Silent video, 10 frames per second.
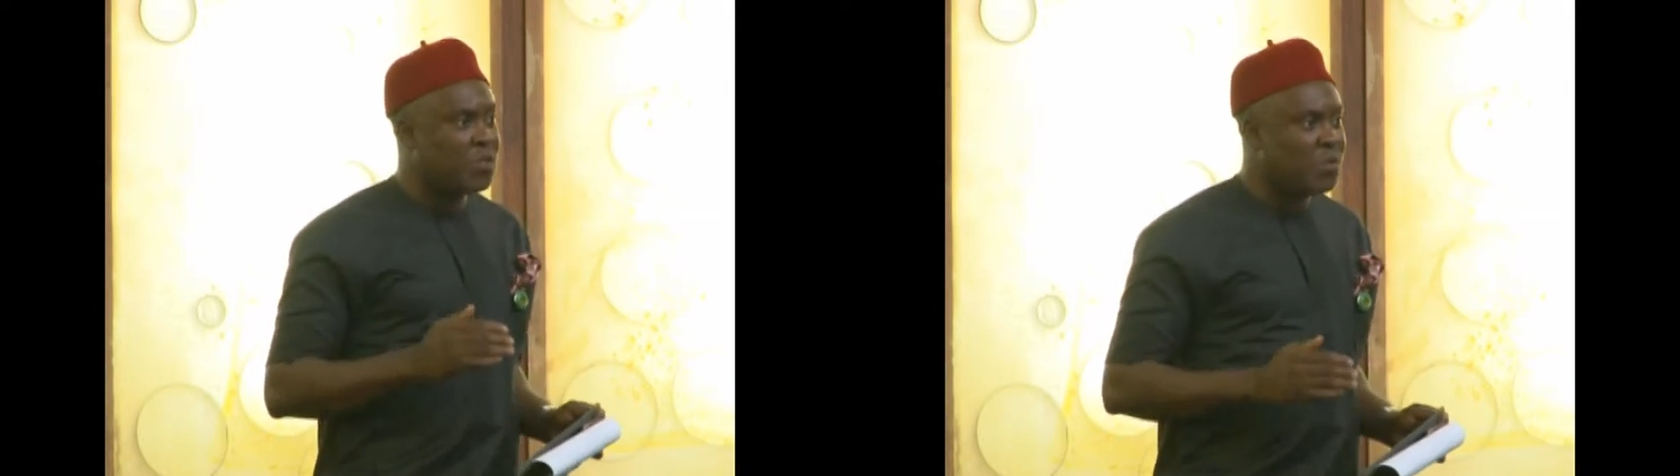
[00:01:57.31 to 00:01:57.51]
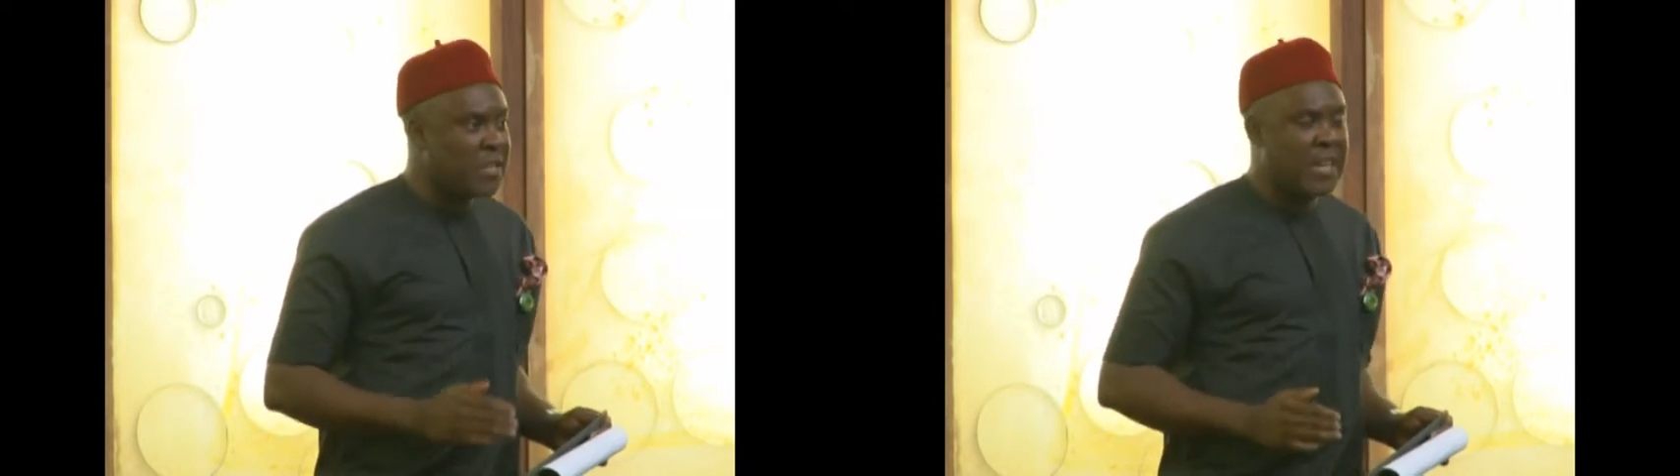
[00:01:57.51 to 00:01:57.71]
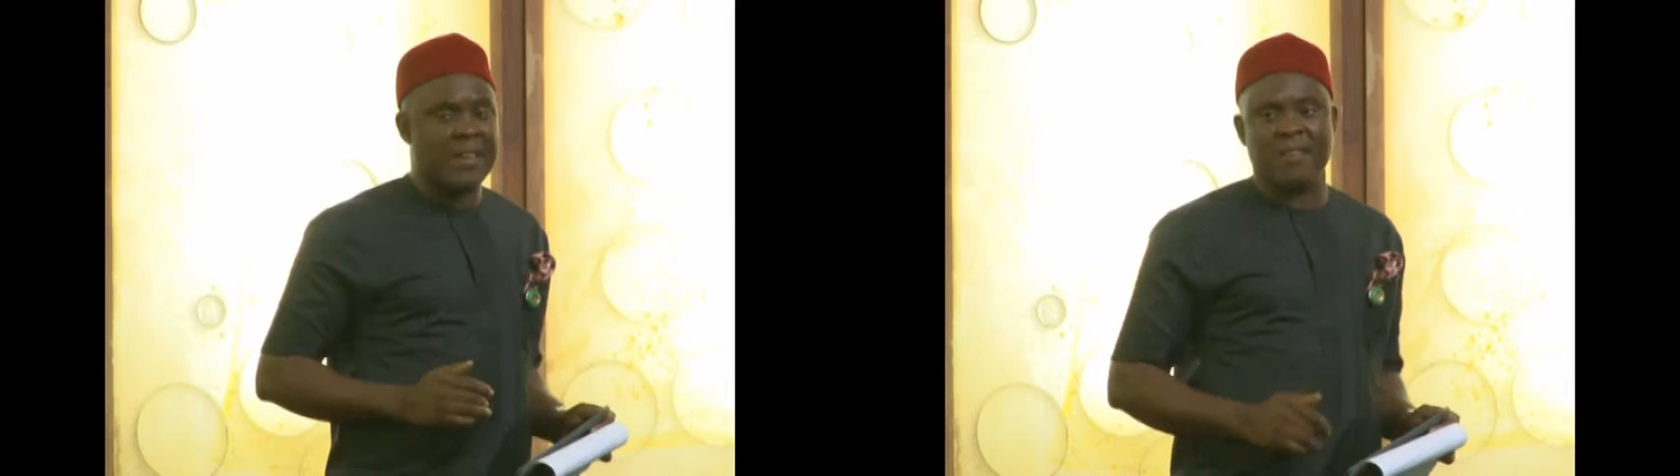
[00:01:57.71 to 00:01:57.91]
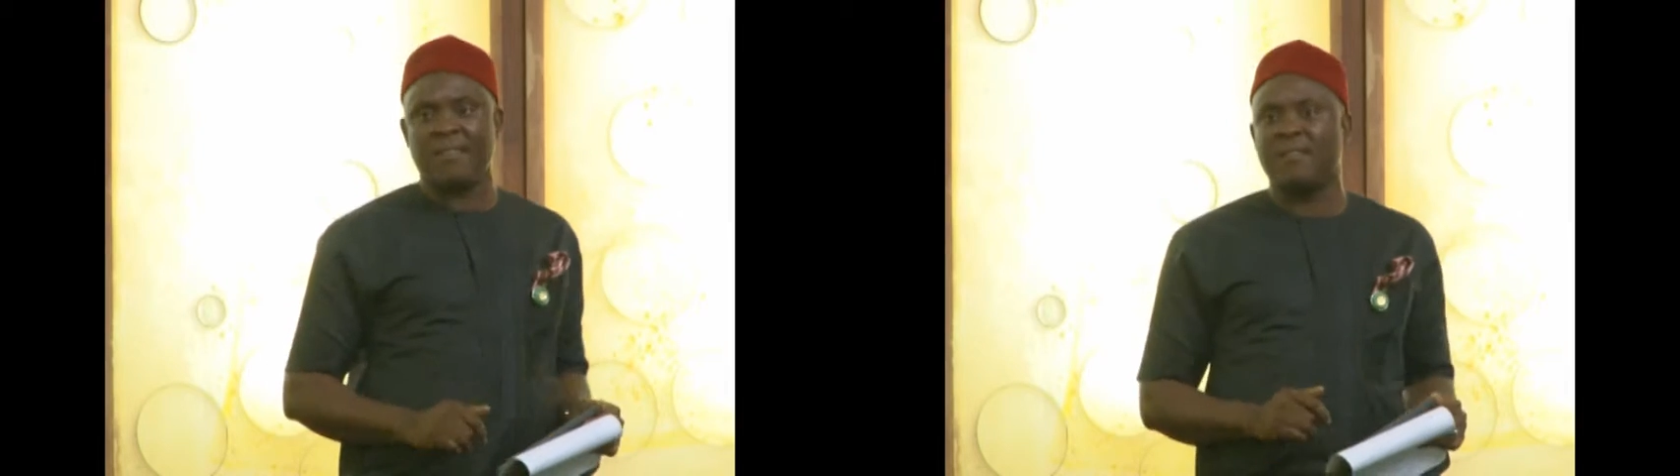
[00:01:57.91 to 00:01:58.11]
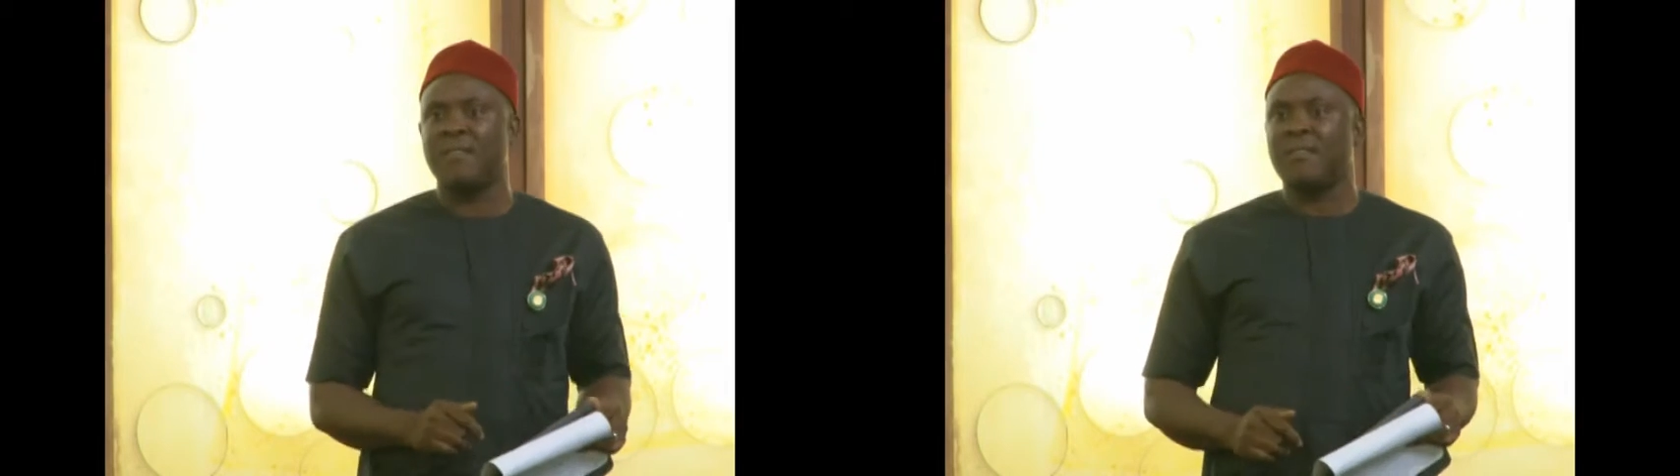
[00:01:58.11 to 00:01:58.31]
today
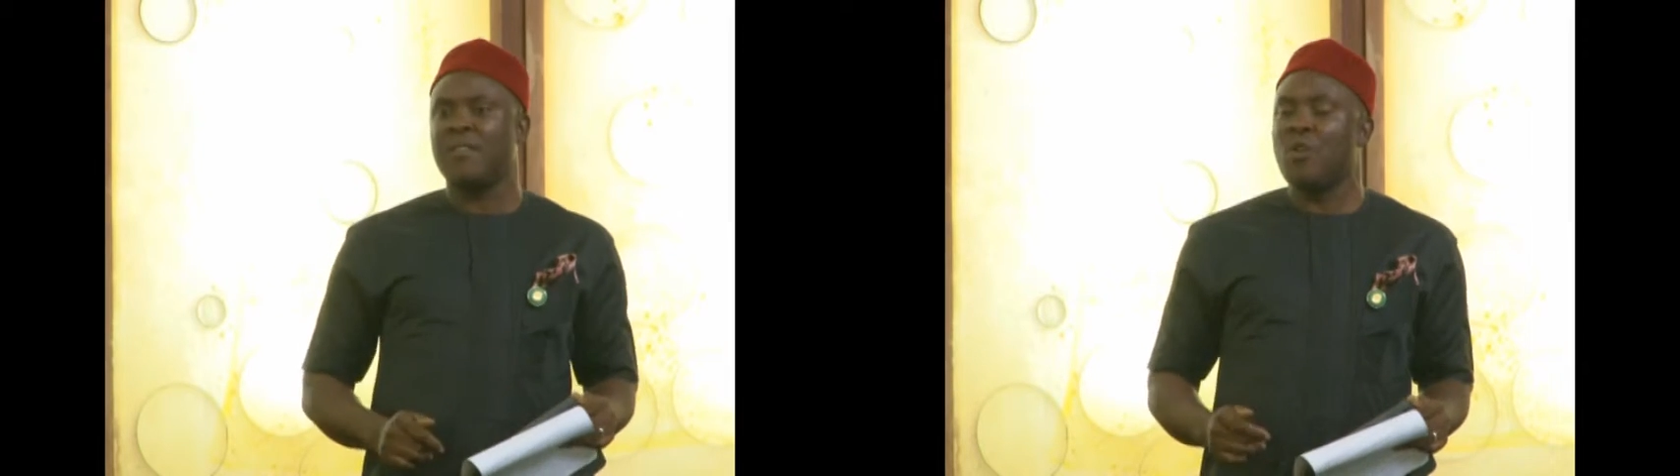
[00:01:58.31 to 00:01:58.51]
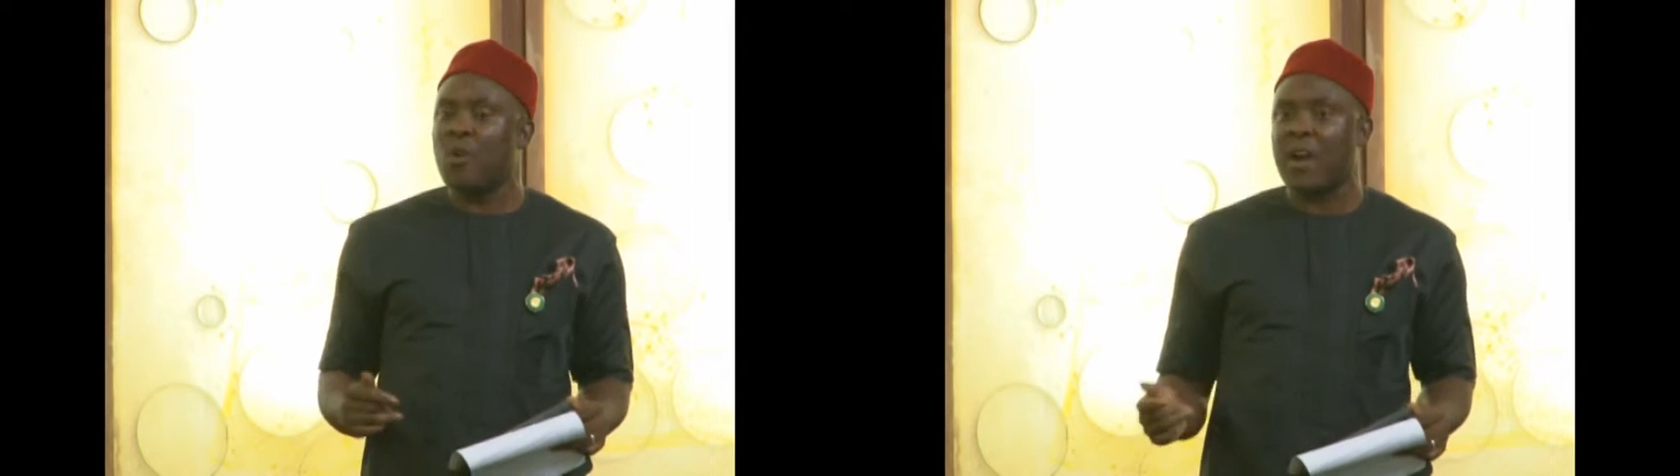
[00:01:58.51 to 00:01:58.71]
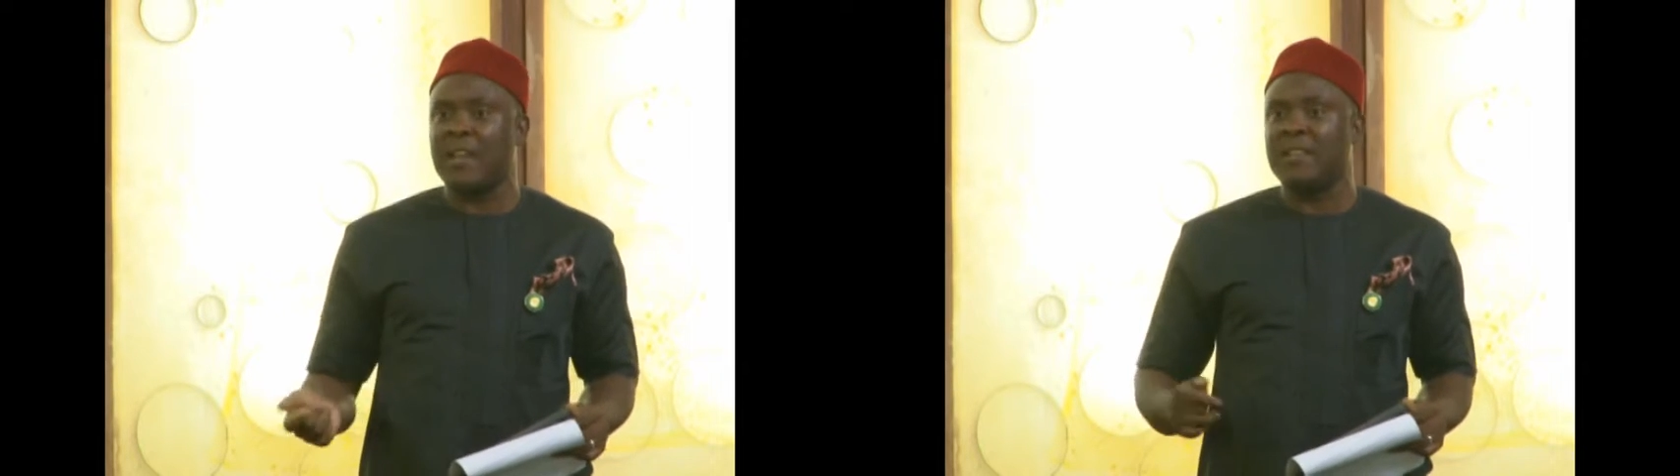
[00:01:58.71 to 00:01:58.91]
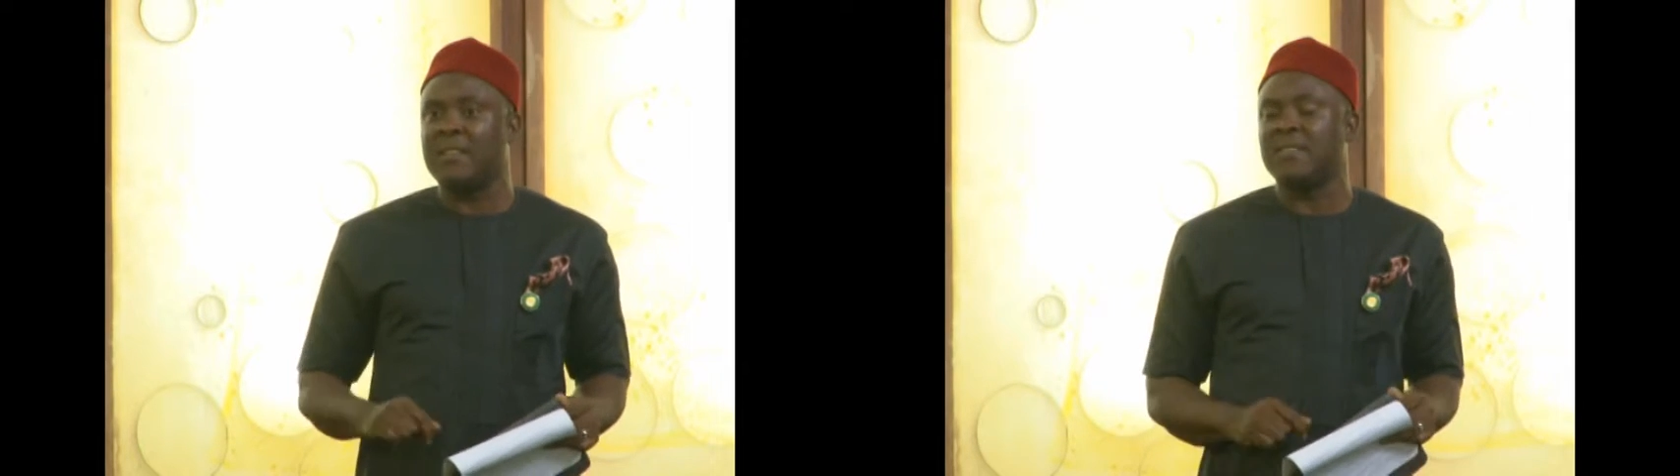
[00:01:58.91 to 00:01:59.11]
locally.